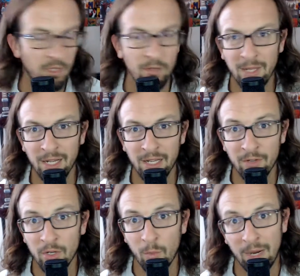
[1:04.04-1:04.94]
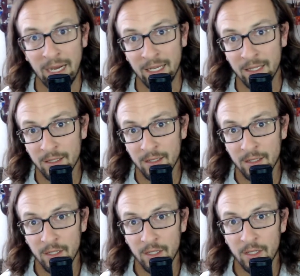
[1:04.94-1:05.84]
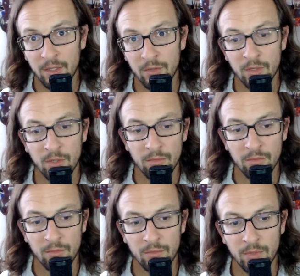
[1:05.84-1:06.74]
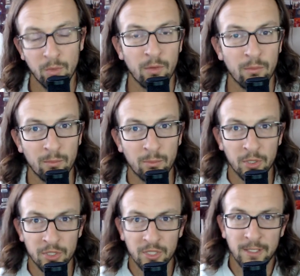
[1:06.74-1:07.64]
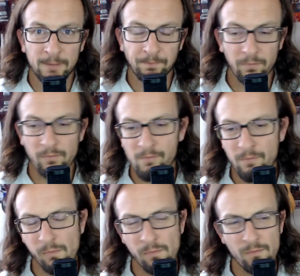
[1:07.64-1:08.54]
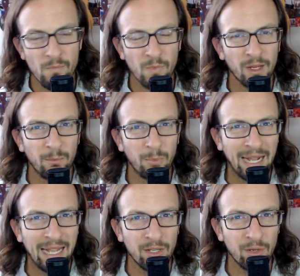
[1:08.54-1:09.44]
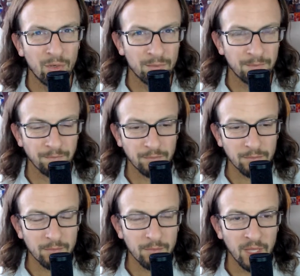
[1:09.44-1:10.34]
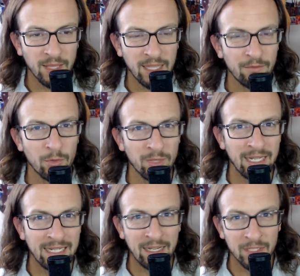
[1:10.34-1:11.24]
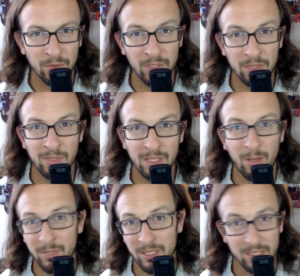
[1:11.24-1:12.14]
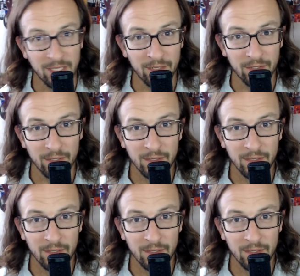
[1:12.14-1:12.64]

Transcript: you may not even know why you don't you aren't pushing it, but I know that if you really get down to it, it's really about being scared,